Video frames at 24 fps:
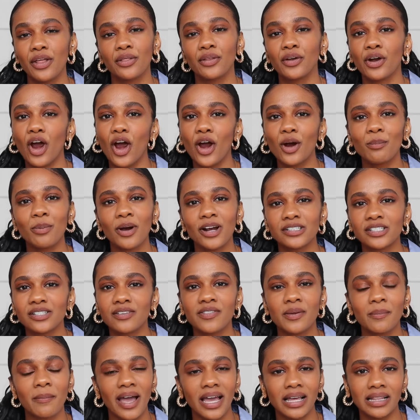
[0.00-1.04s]
There are parts
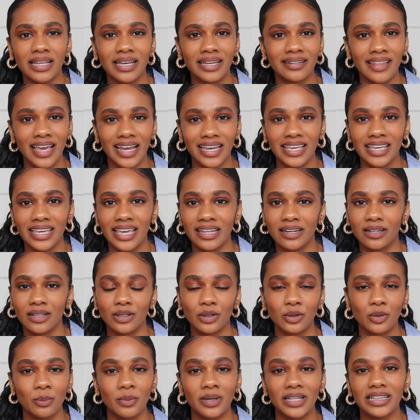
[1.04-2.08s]
of the Milend that can get a
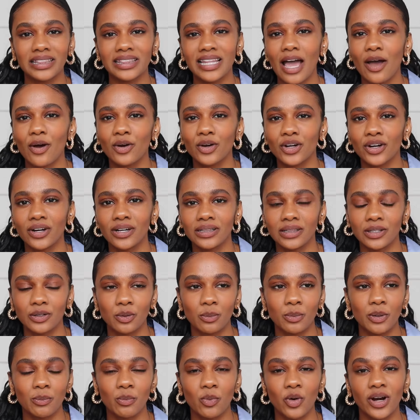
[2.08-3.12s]
little bit louder, a
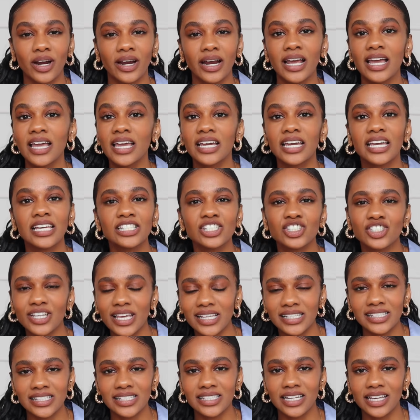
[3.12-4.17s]
little bit more
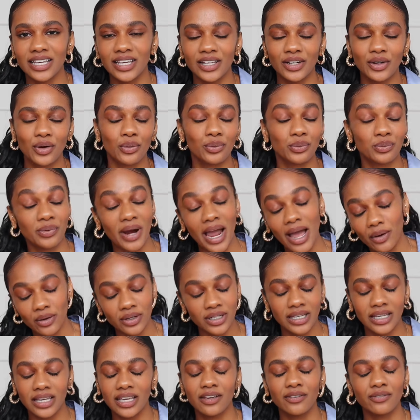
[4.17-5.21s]
congested,
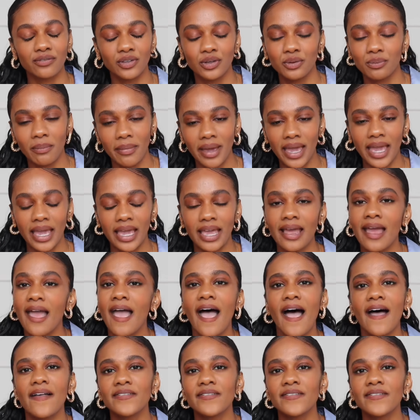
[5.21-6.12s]
rowdy, if you may.